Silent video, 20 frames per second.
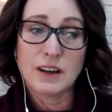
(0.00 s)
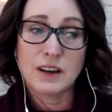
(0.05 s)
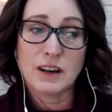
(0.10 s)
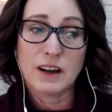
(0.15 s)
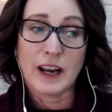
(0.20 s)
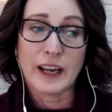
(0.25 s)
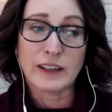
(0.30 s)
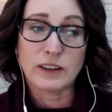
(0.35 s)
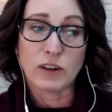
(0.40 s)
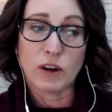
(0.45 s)

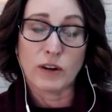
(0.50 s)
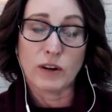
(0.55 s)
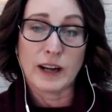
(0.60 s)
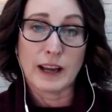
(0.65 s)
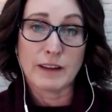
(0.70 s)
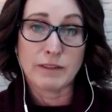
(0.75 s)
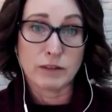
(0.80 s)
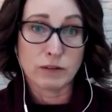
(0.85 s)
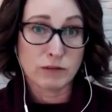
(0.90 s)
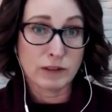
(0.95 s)
I don't
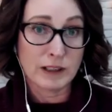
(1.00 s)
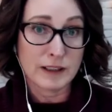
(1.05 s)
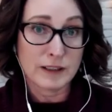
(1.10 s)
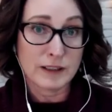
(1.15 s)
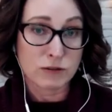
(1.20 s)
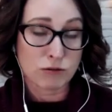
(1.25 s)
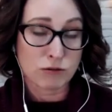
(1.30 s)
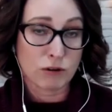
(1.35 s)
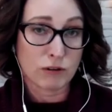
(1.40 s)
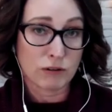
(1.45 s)
have a really
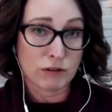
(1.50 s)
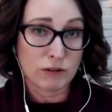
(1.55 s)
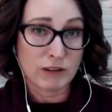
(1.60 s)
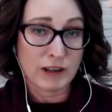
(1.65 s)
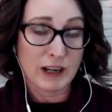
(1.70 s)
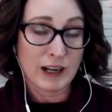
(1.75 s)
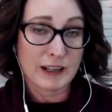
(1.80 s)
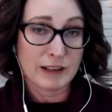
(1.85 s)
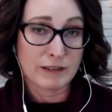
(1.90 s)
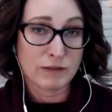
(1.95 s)
strong
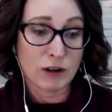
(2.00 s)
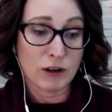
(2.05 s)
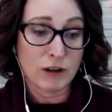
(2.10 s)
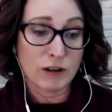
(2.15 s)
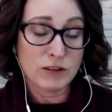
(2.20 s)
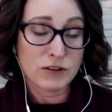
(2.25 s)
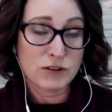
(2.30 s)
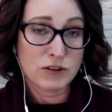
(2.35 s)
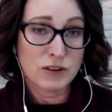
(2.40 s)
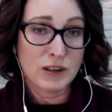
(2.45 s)
creative
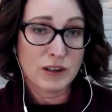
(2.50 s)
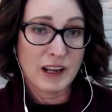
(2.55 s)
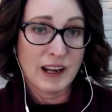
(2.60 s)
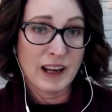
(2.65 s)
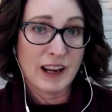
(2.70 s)
urge.